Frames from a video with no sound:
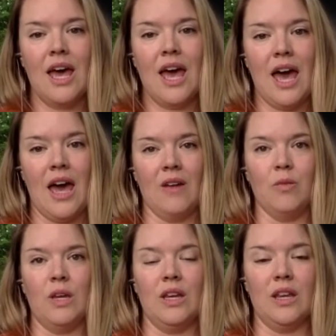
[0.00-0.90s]
and
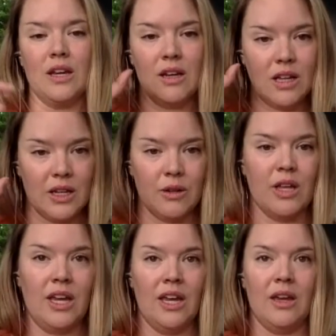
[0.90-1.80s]

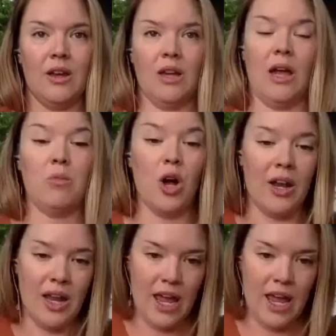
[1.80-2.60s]
I brought